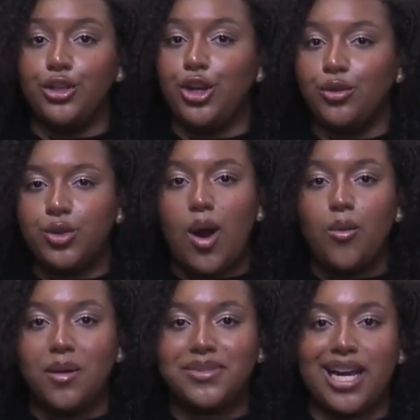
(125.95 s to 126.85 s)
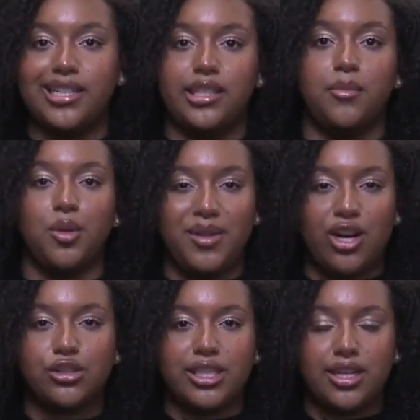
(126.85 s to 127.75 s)
go to our website, W B
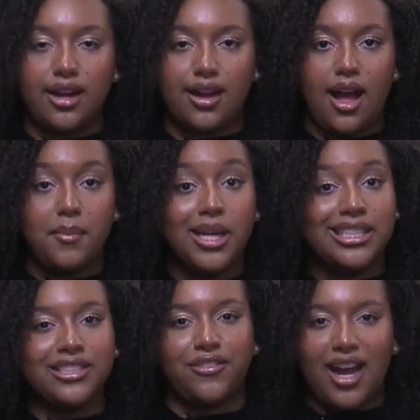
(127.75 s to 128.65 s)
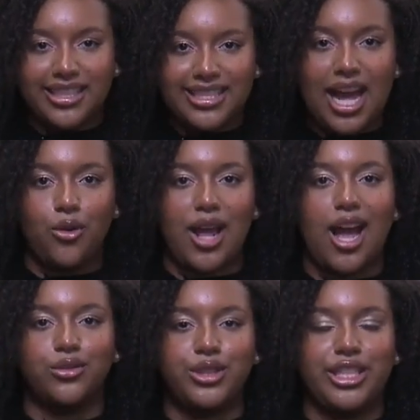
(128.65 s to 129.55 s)
R Z dot com, to find out
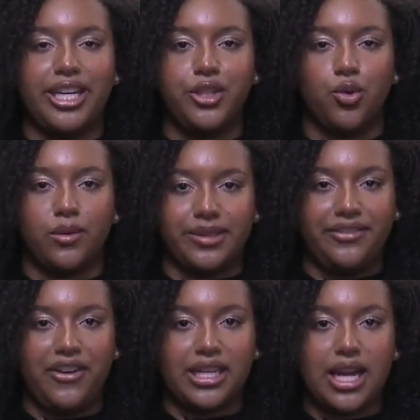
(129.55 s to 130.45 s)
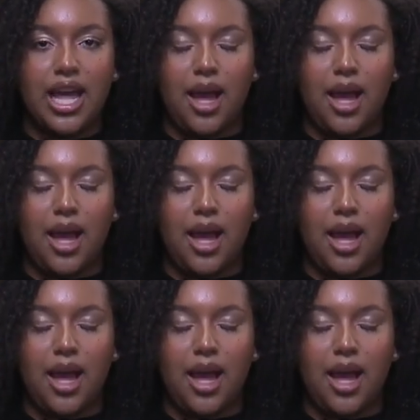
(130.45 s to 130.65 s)
how to get your refund.